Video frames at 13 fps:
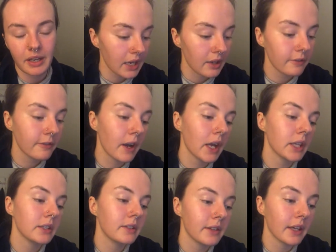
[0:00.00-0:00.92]
And I
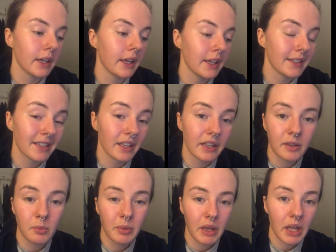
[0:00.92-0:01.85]
find that it's a
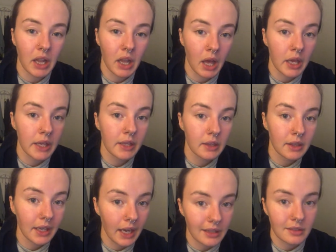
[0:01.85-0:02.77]
little bit like
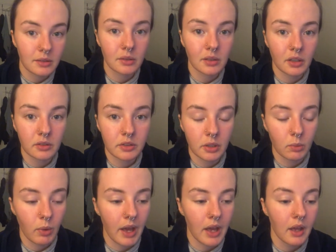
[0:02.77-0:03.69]
the cancel culture,
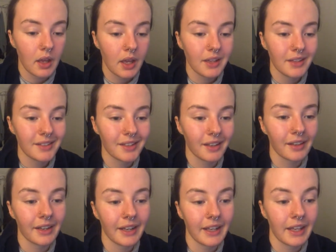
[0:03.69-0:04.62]
where
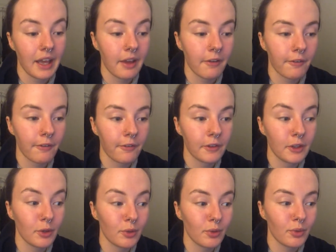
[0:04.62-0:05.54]
suddenly if
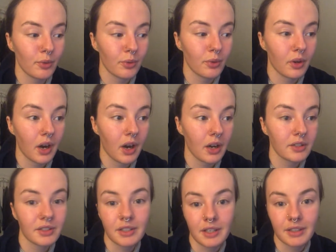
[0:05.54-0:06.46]
you
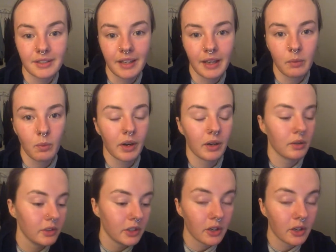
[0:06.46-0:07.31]
start saying, well,